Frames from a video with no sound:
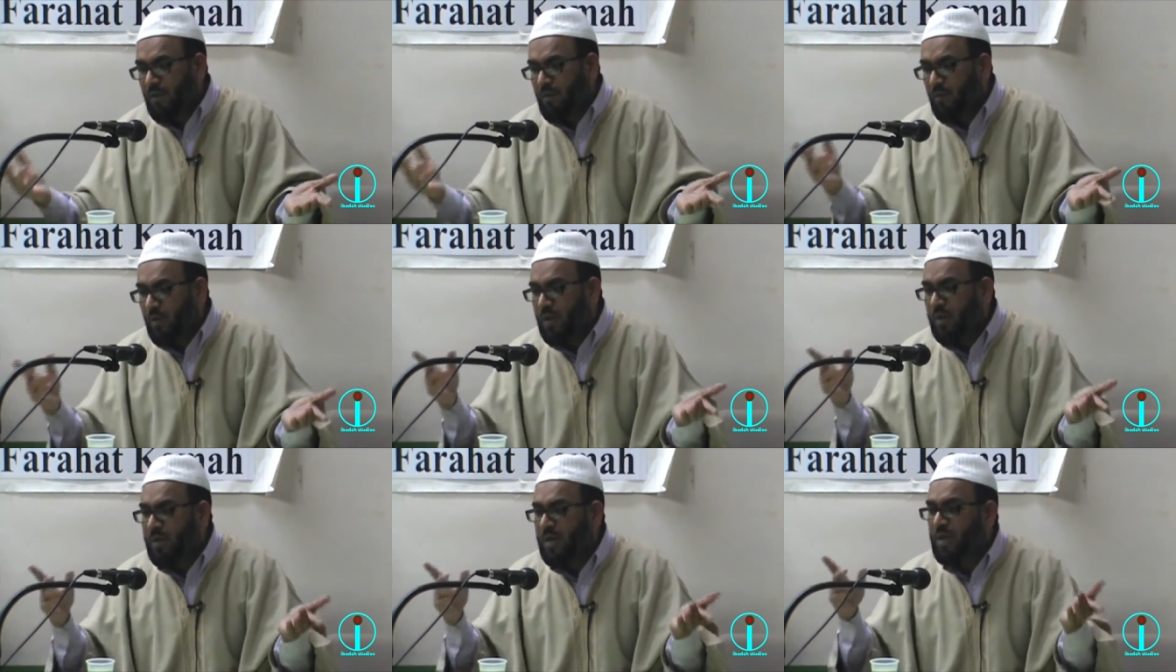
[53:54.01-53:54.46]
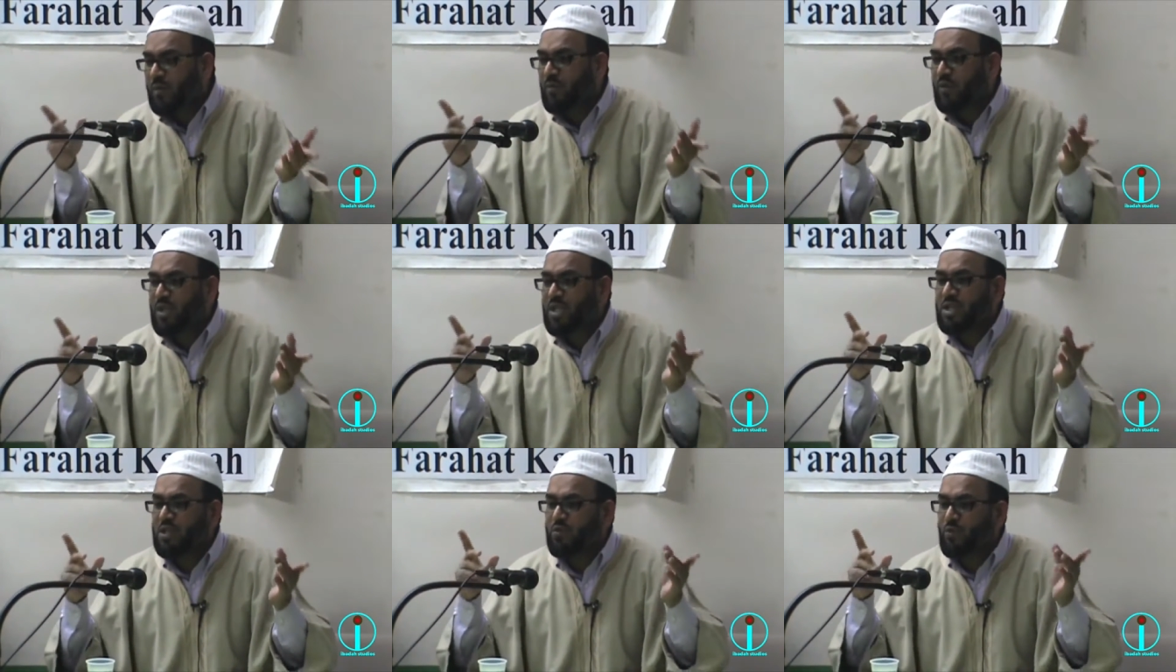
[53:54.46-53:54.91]
One thing
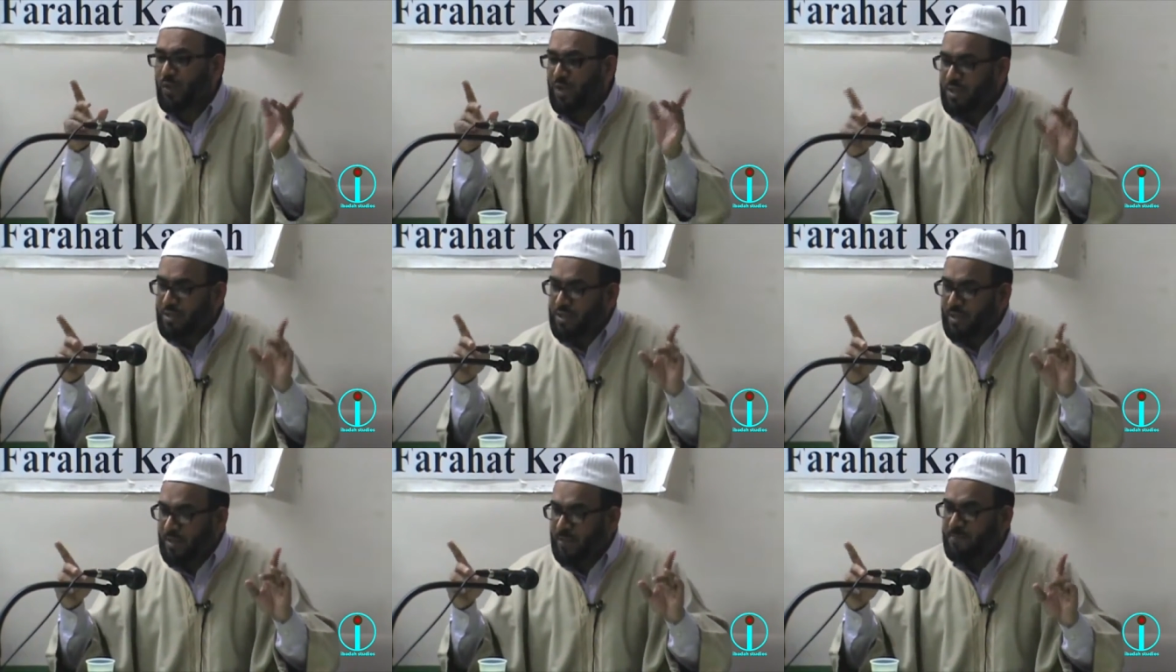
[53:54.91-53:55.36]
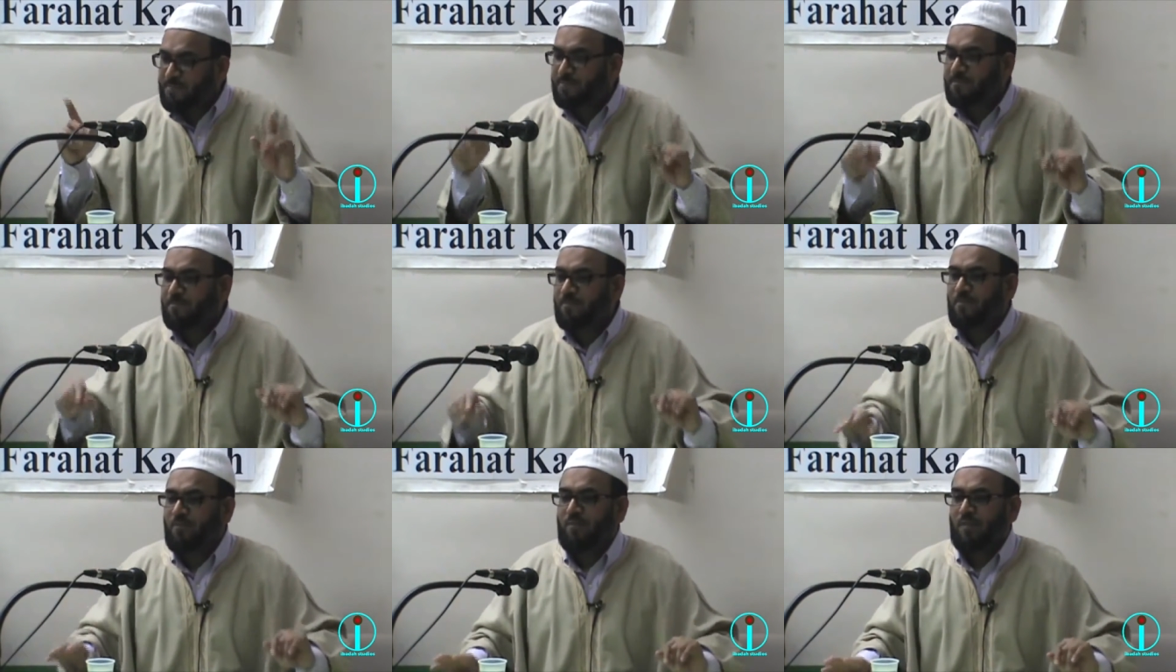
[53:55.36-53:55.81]
when is winter,
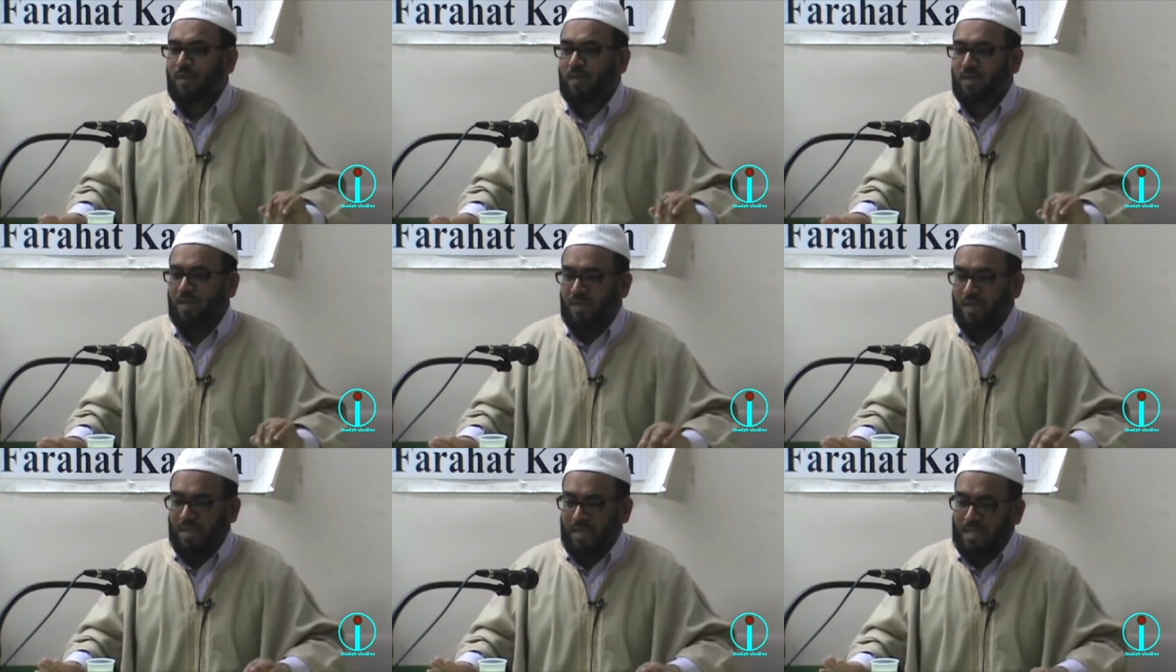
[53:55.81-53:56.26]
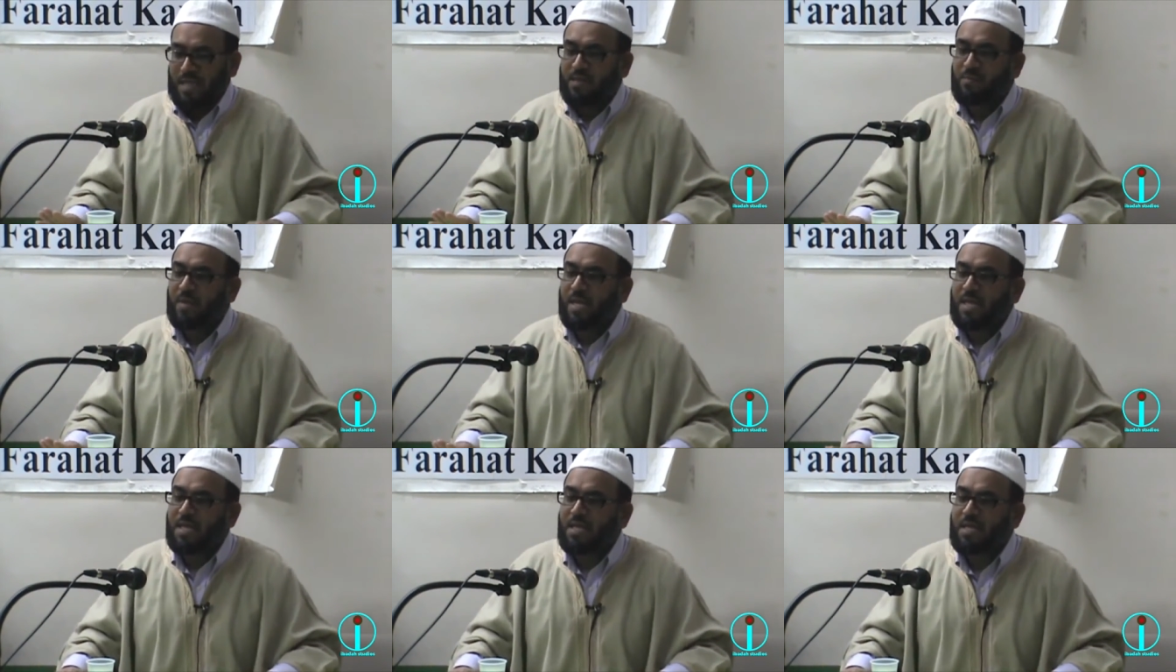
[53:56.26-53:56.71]

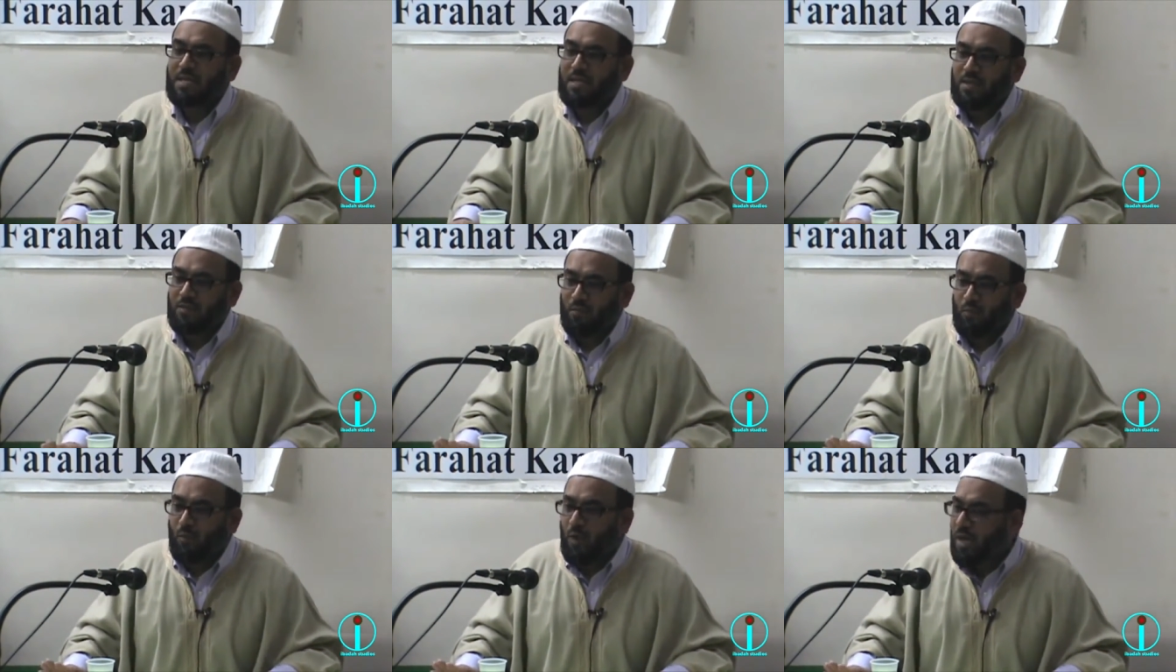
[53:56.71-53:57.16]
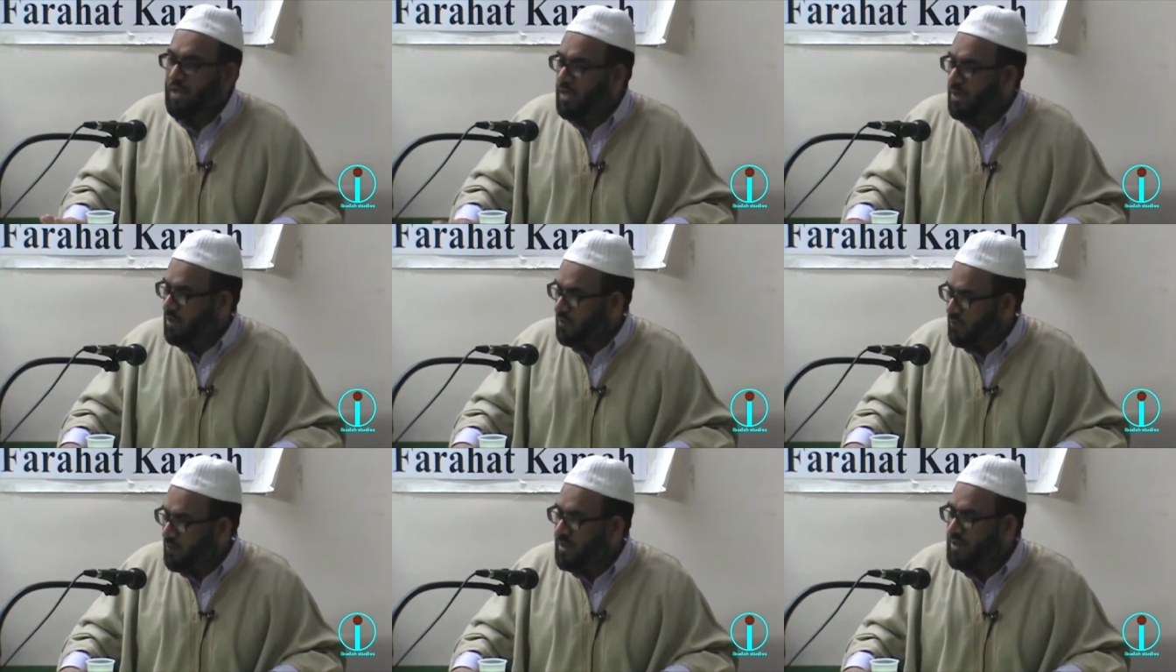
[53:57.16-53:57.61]
anybody
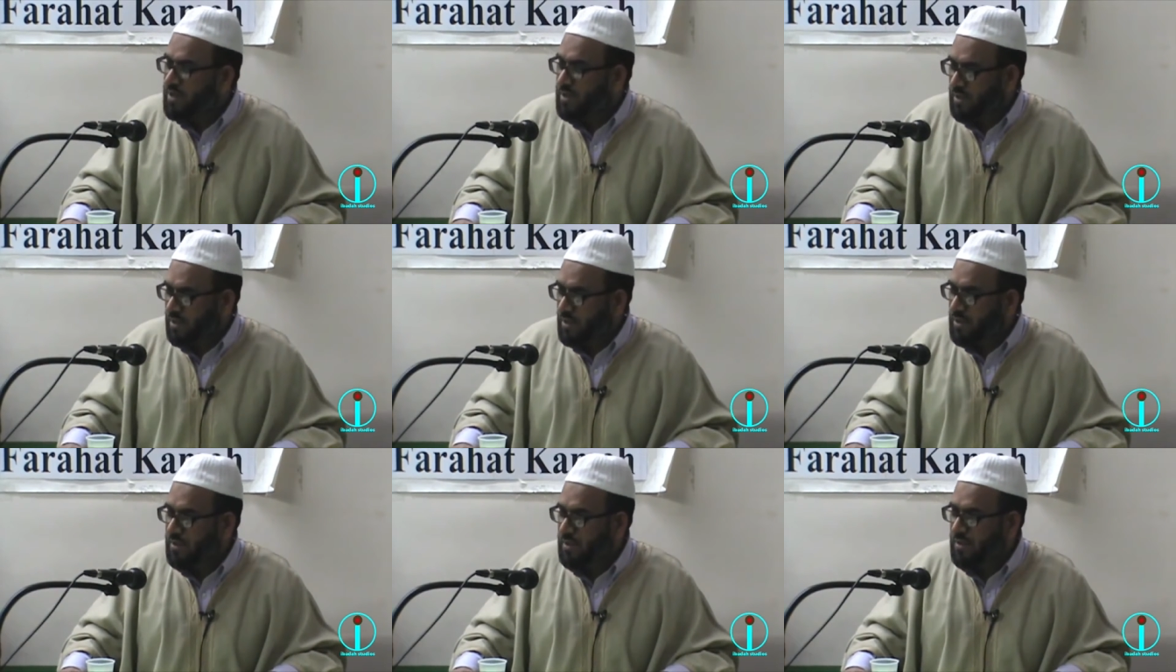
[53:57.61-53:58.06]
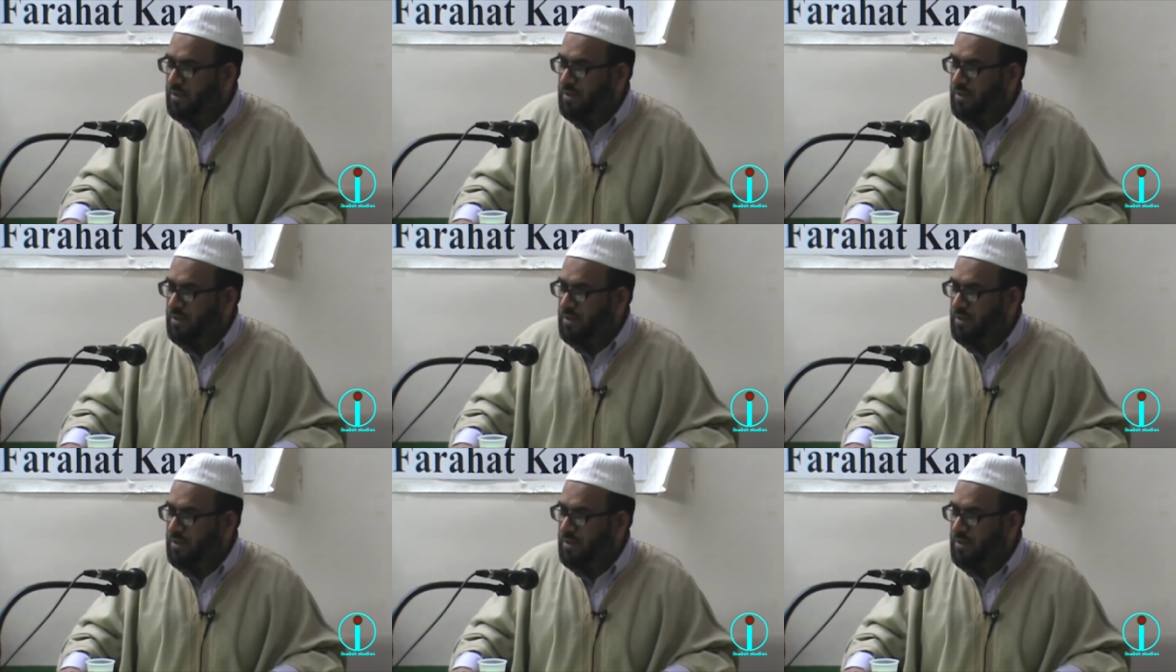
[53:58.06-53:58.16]
walking in winter,